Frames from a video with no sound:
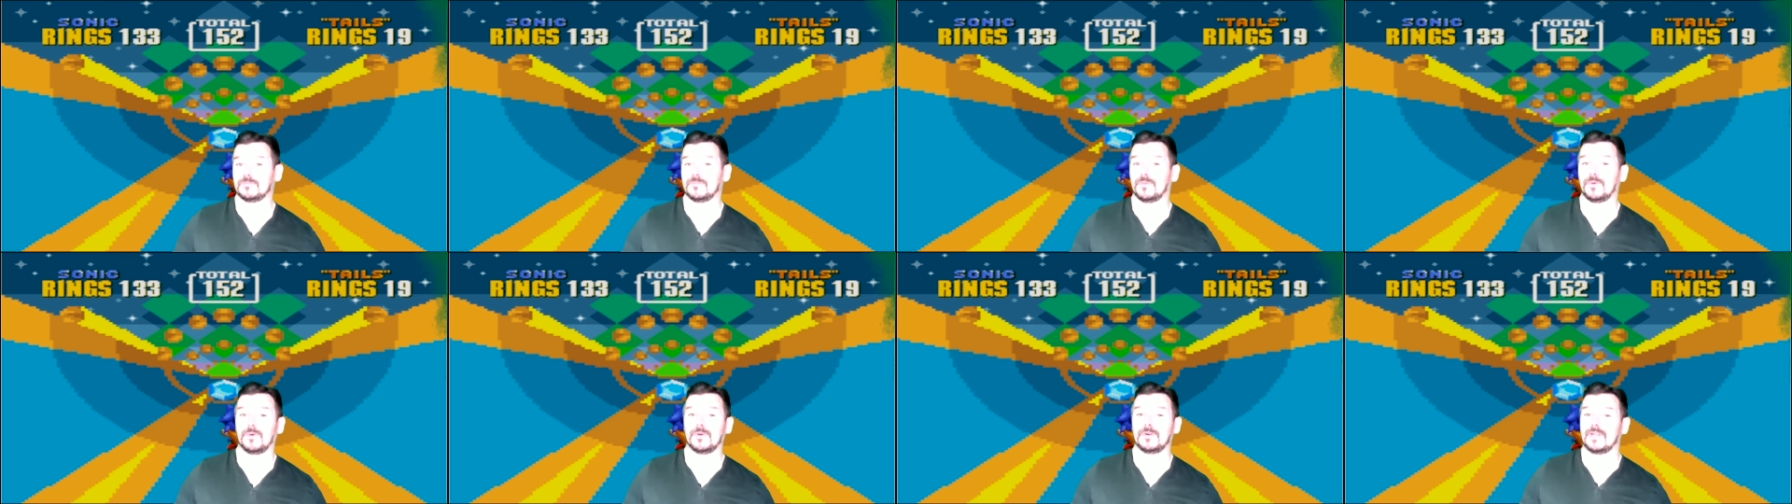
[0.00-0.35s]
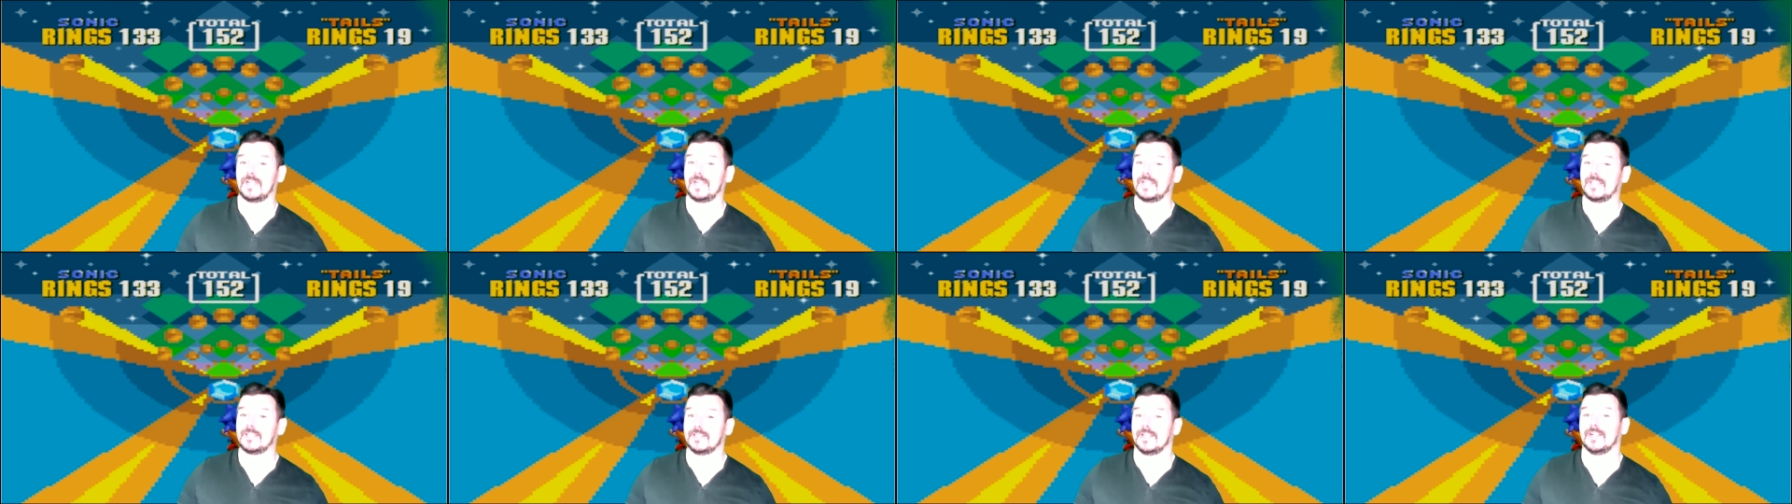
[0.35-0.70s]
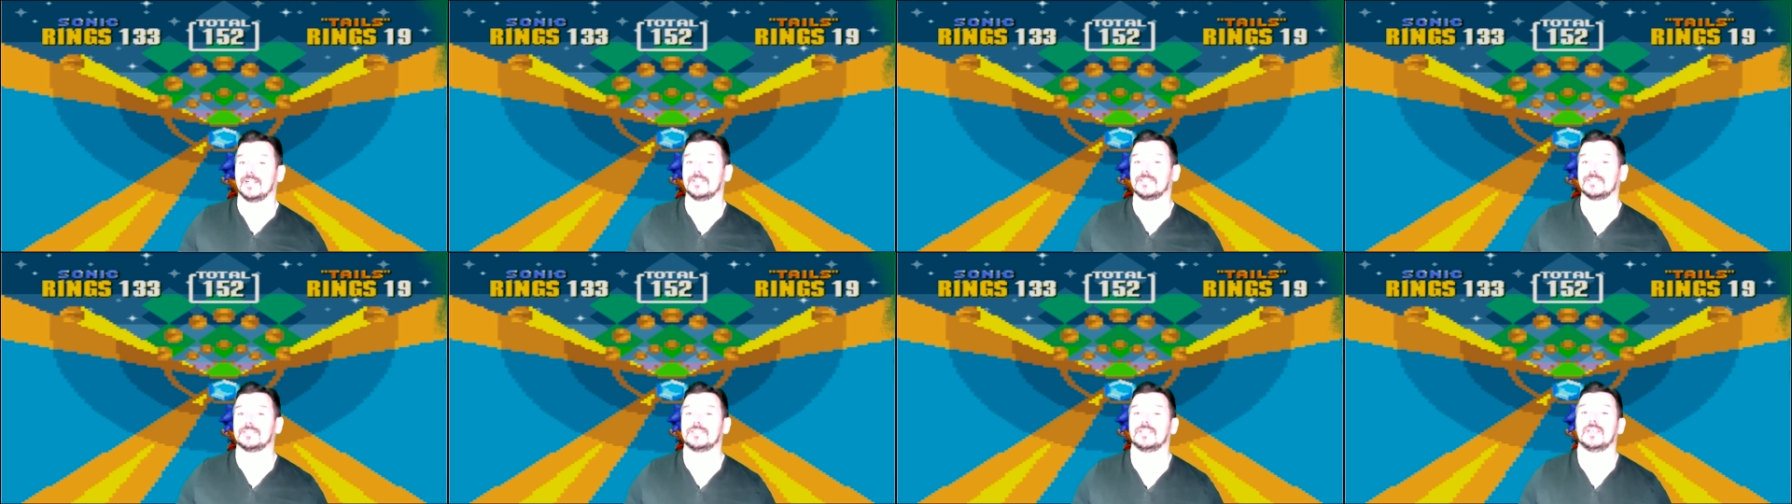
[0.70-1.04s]
more than anything
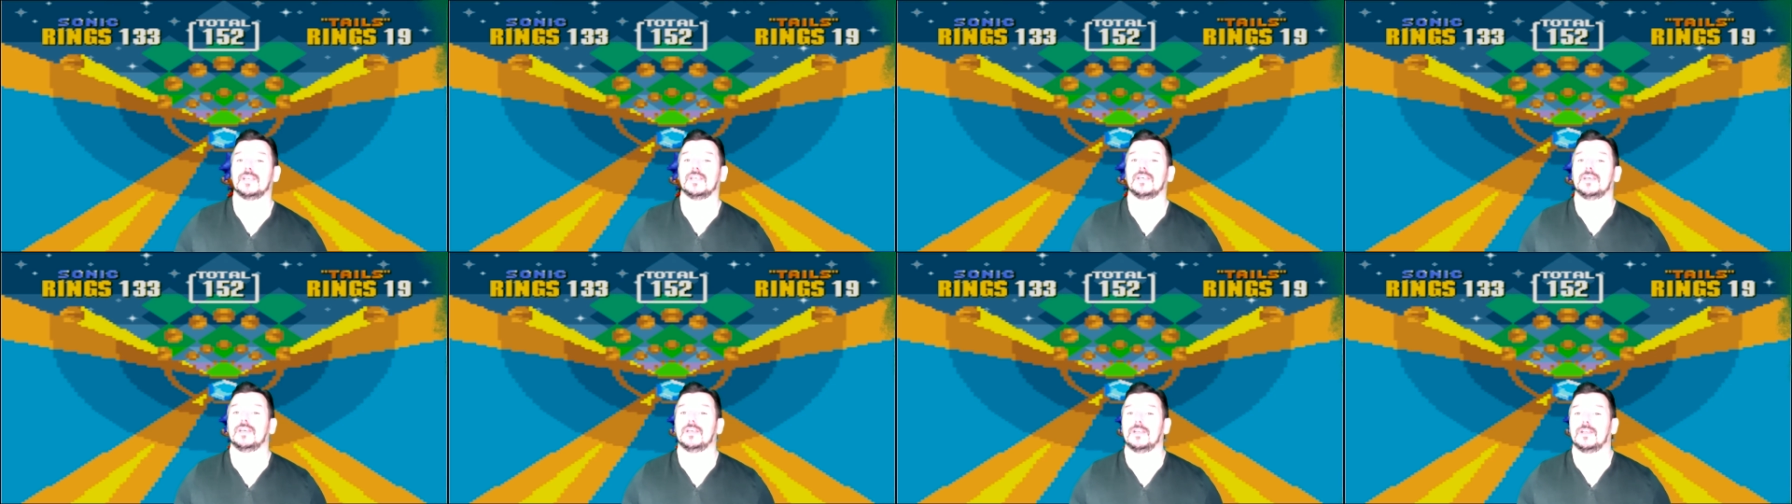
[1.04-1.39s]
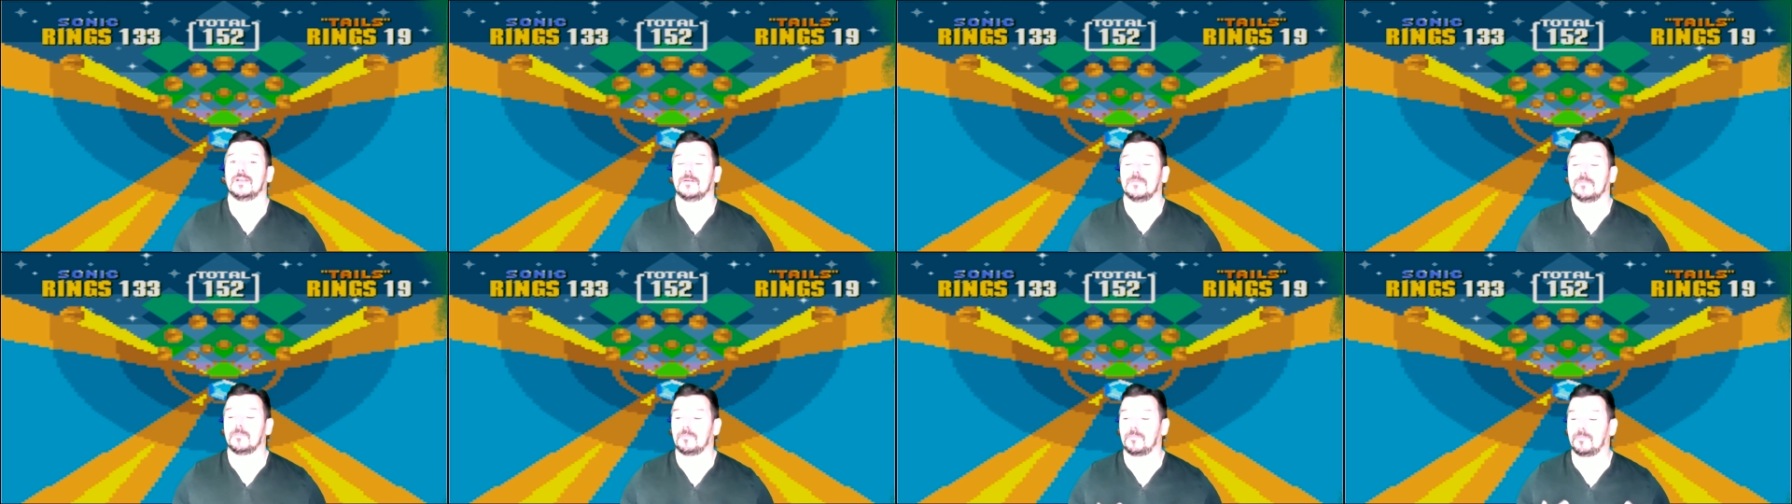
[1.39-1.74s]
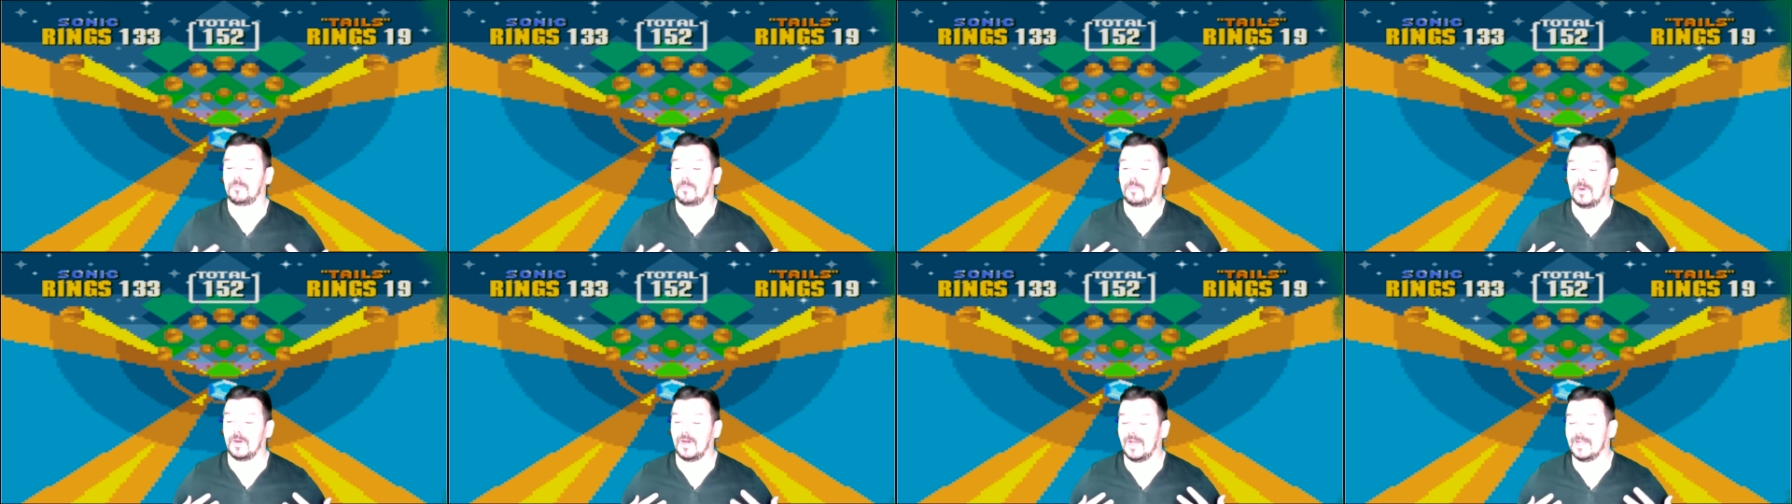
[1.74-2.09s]
else,
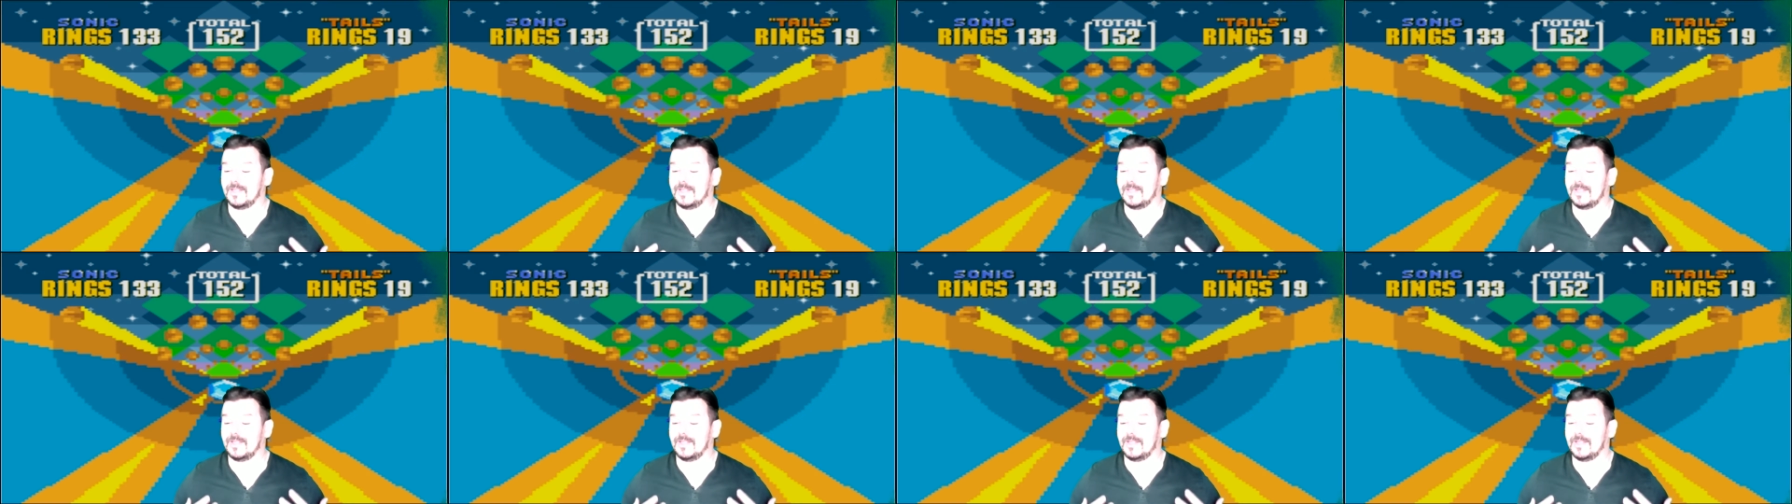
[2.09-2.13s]
but I